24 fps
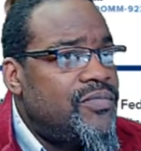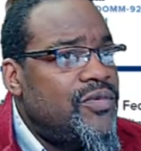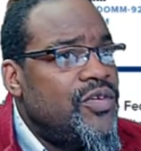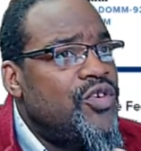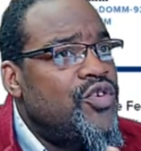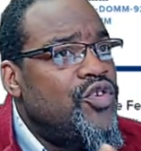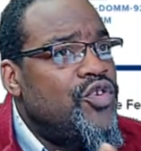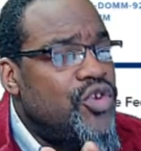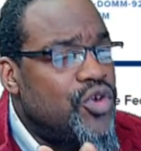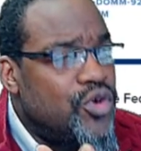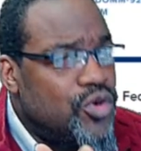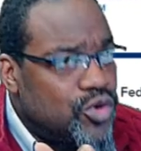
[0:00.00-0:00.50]

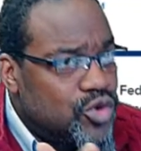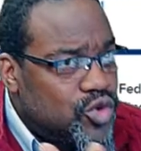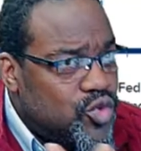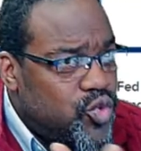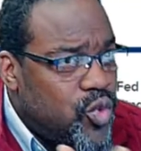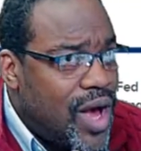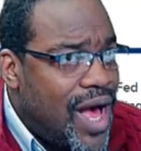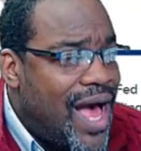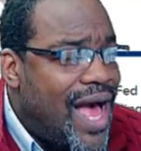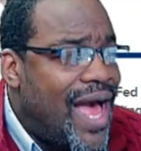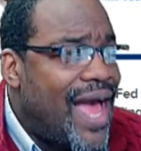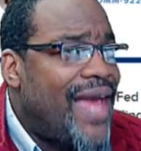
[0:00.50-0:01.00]

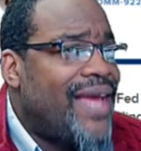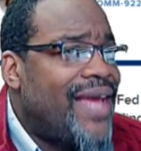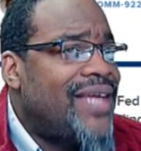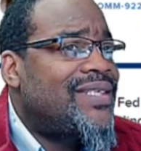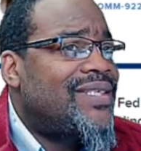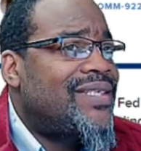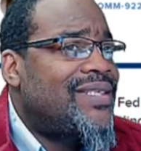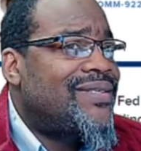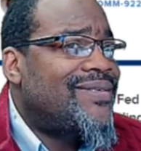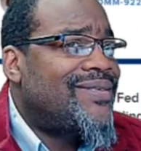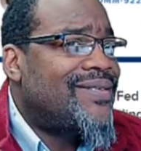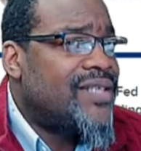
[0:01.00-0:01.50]

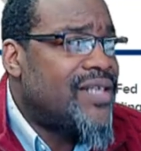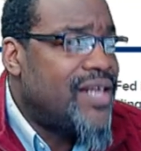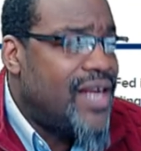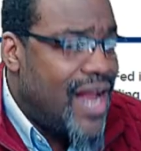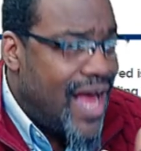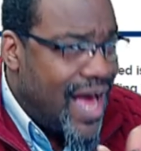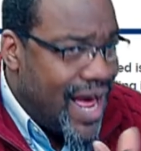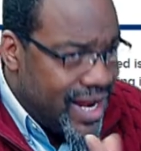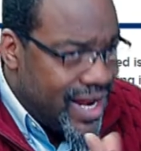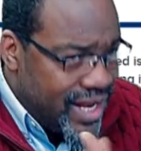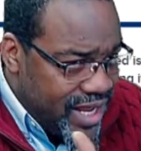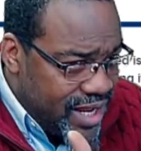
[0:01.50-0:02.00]
News-wise,
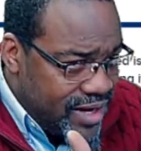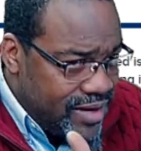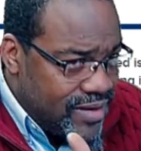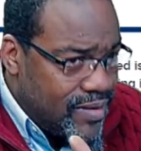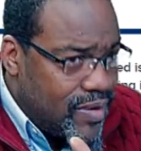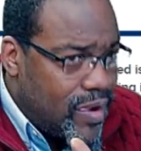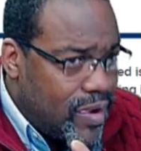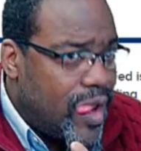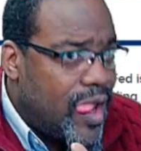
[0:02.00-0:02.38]
not it.